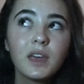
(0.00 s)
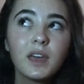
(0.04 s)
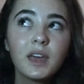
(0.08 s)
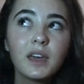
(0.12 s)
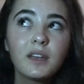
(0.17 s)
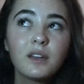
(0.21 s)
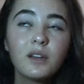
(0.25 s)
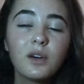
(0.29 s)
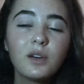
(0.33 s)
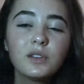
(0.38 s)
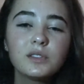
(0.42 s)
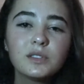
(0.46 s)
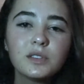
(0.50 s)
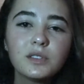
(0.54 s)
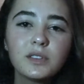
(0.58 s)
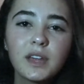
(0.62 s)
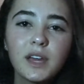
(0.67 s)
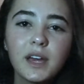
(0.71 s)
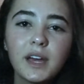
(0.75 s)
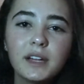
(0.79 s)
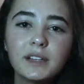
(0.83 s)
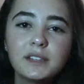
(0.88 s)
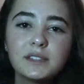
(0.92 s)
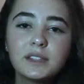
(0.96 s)
also
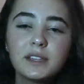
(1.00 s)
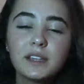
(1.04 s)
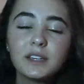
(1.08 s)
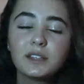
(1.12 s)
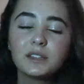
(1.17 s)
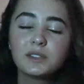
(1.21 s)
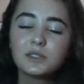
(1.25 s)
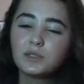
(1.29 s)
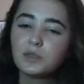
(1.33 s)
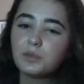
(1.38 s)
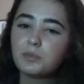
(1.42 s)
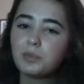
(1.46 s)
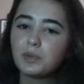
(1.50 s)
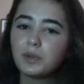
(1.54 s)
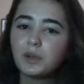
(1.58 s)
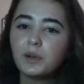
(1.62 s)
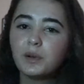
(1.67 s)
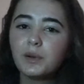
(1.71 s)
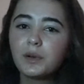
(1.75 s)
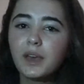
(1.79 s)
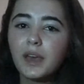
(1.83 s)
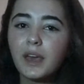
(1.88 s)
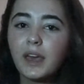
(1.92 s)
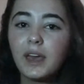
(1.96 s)
that it's like super
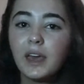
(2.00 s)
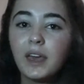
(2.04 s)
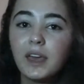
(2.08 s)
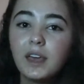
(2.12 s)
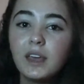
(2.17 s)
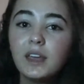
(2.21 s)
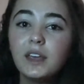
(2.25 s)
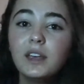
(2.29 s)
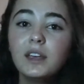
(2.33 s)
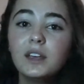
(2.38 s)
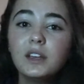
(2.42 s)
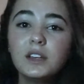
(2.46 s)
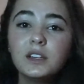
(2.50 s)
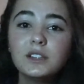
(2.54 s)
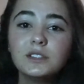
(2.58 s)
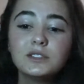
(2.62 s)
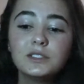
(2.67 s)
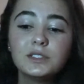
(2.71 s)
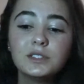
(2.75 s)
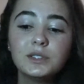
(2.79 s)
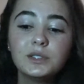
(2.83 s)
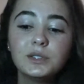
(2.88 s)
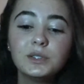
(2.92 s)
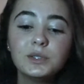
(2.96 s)
okay
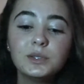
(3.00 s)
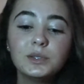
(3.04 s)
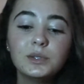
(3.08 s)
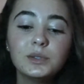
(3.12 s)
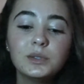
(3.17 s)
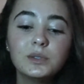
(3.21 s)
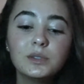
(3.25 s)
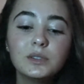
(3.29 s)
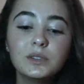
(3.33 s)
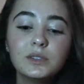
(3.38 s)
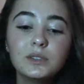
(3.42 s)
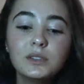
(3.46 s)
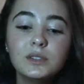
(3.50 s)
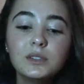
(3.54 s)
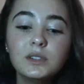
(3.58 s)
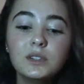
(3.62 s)
to